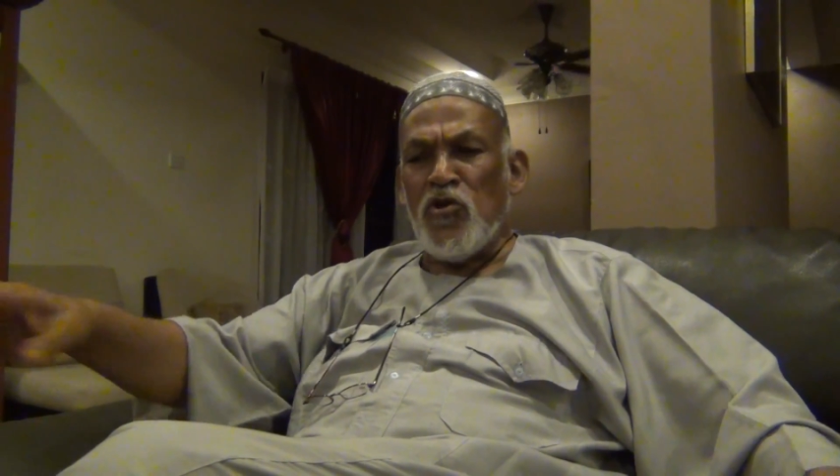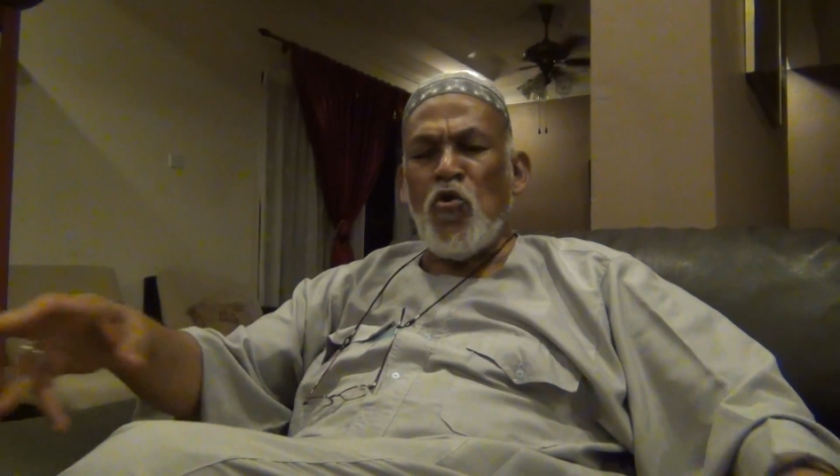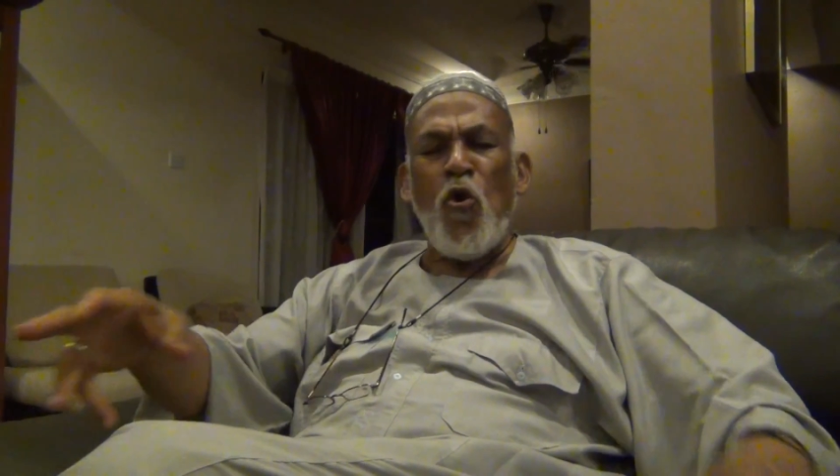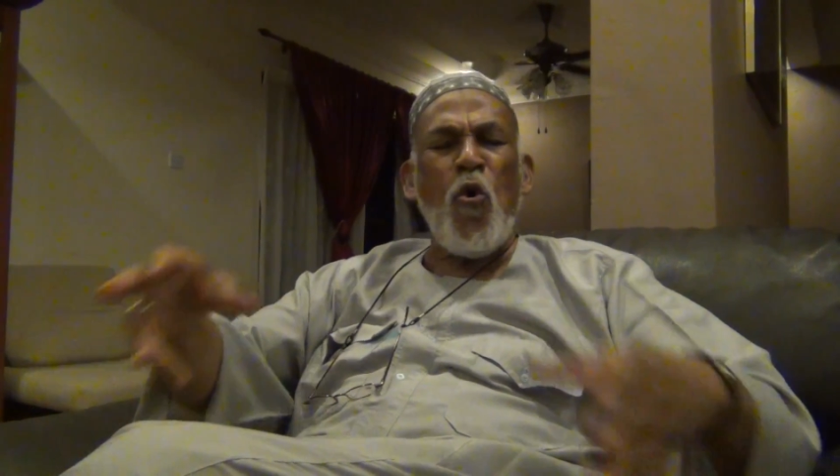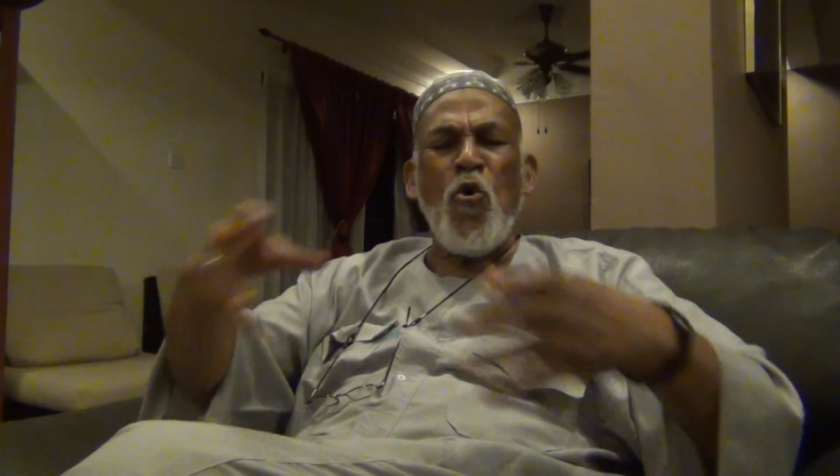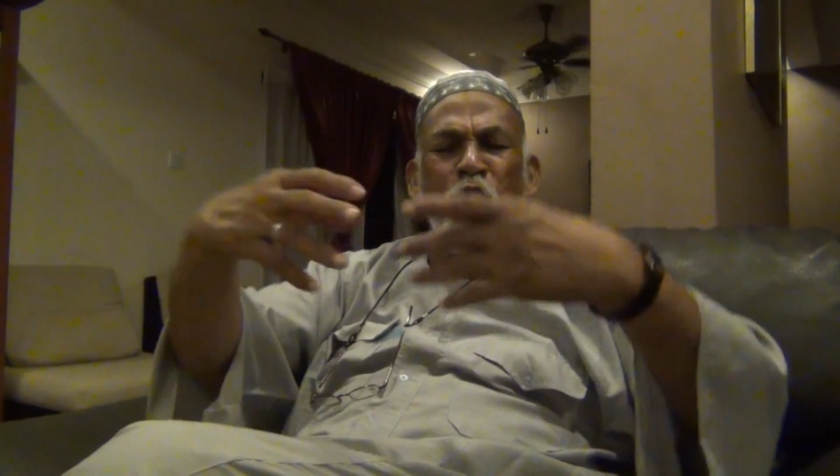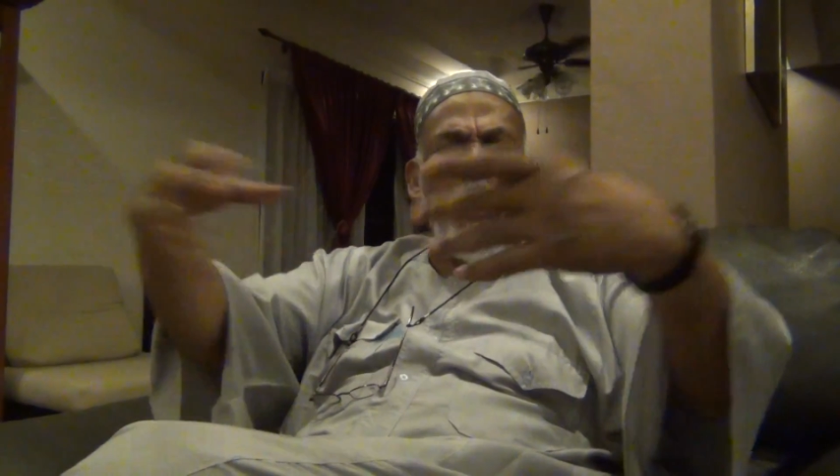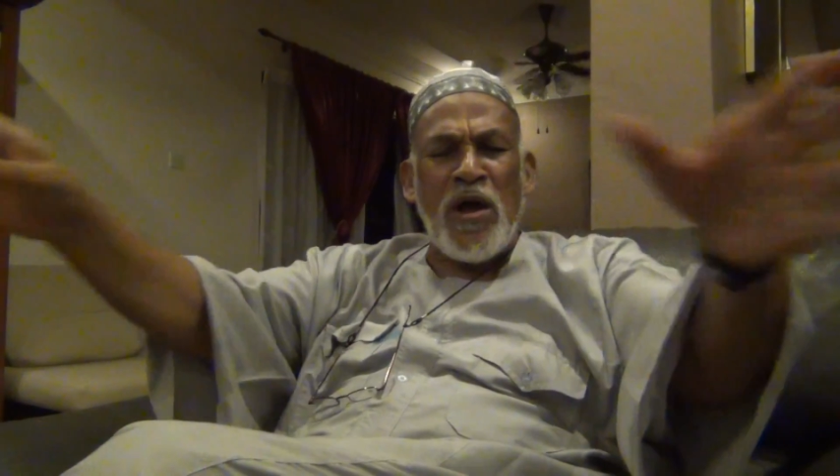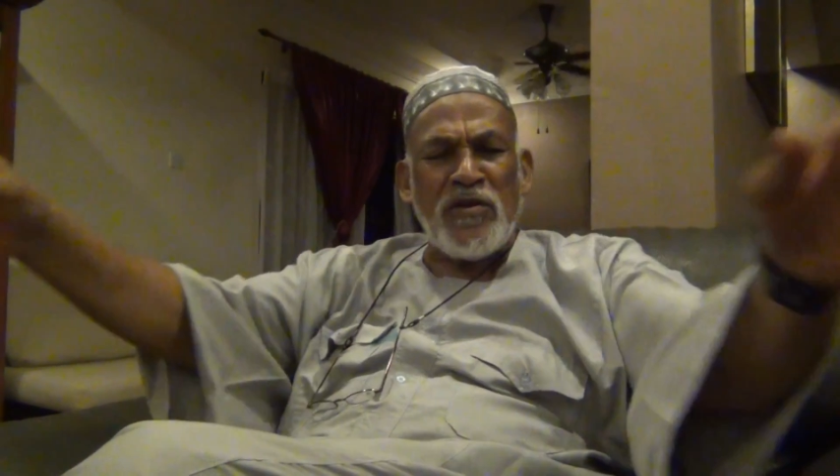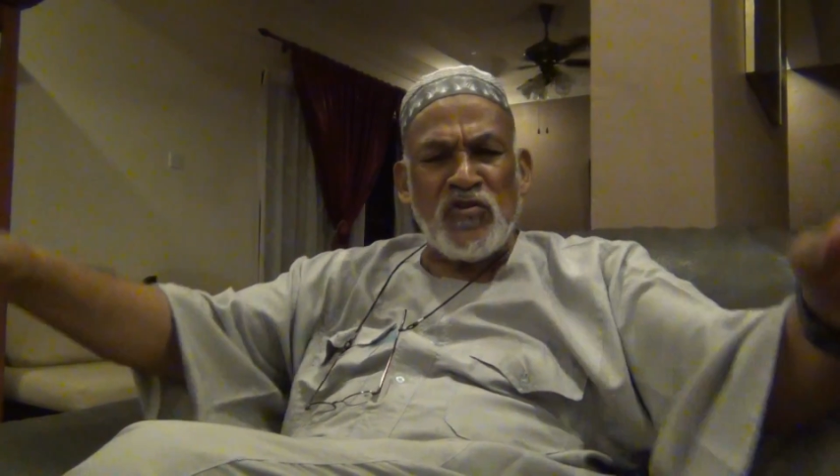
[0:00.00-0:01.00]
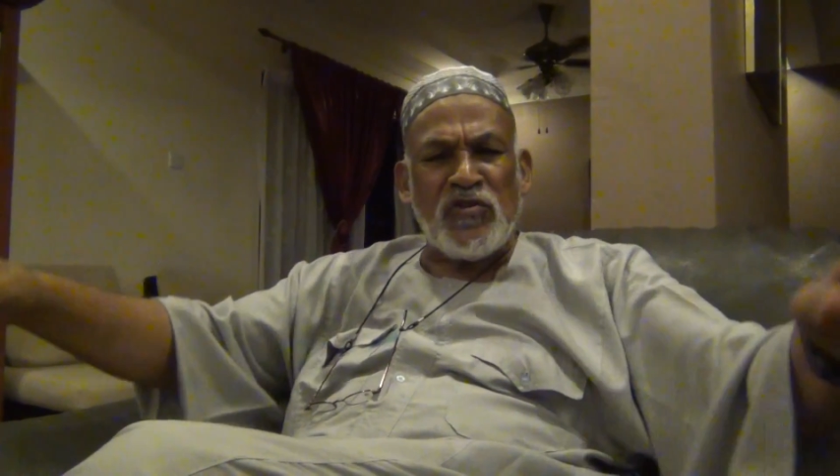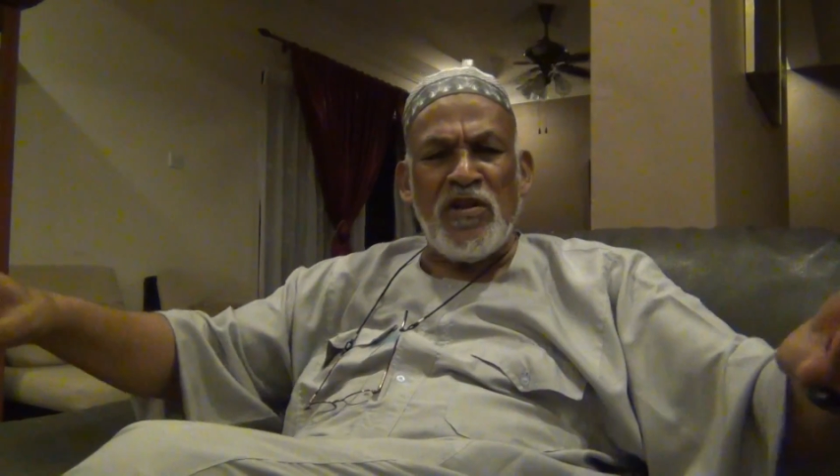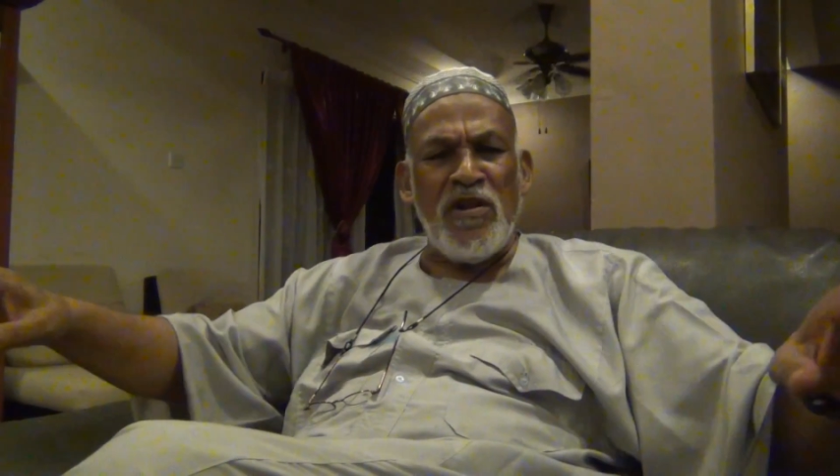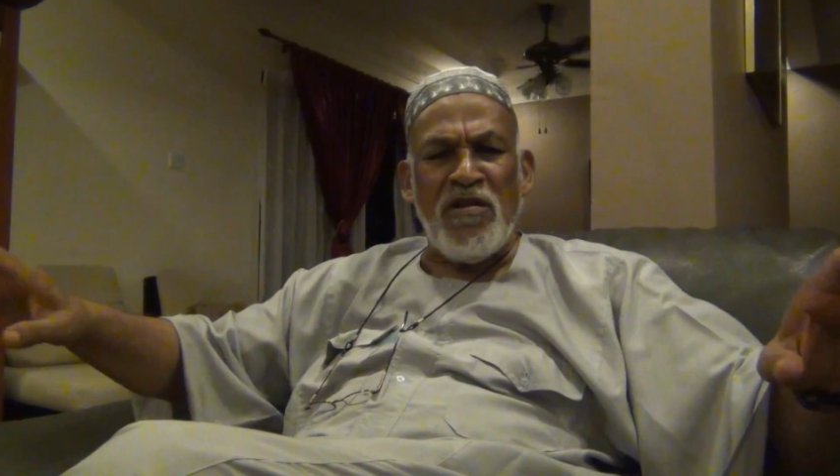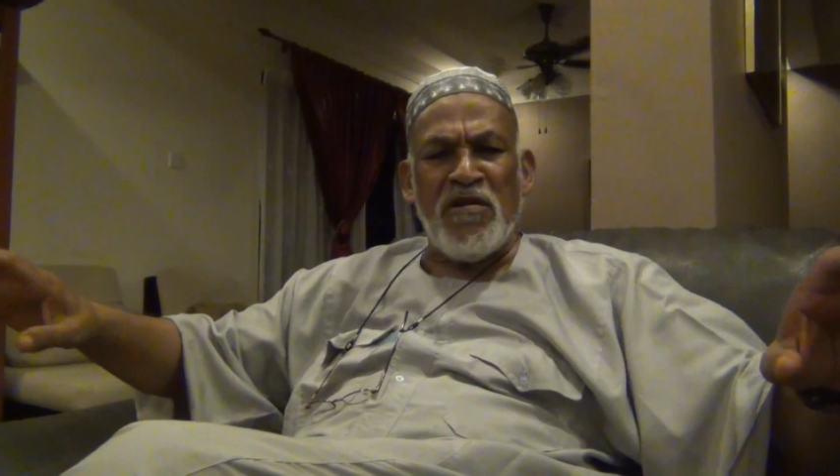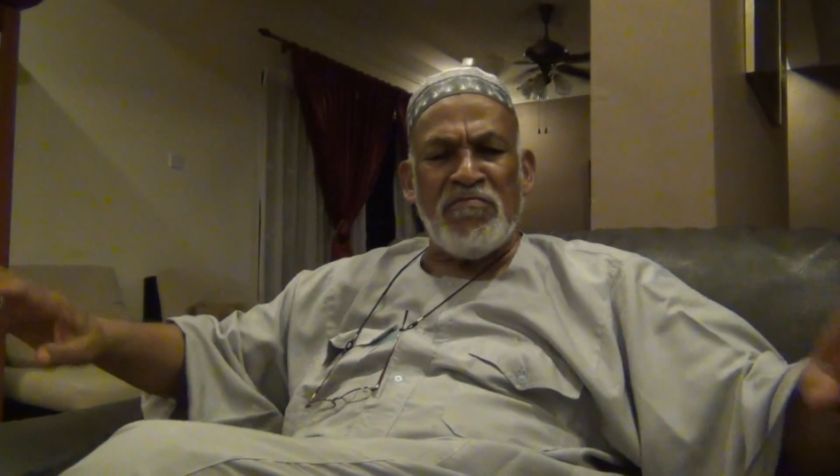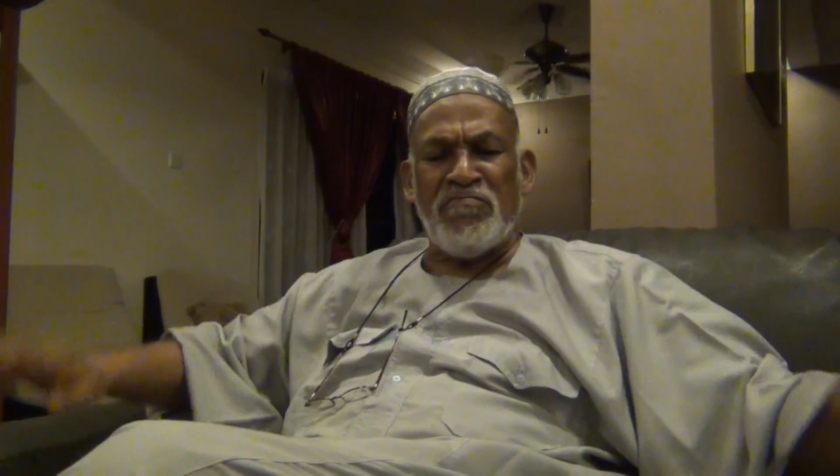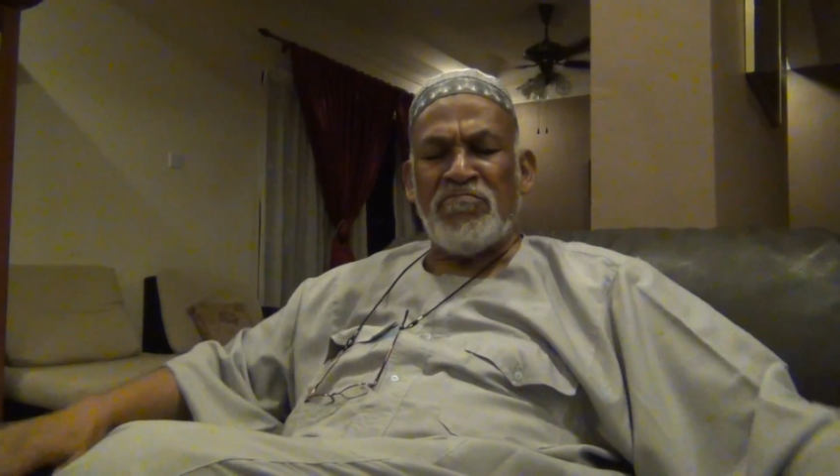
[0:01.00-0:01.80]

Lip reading: oh, you are still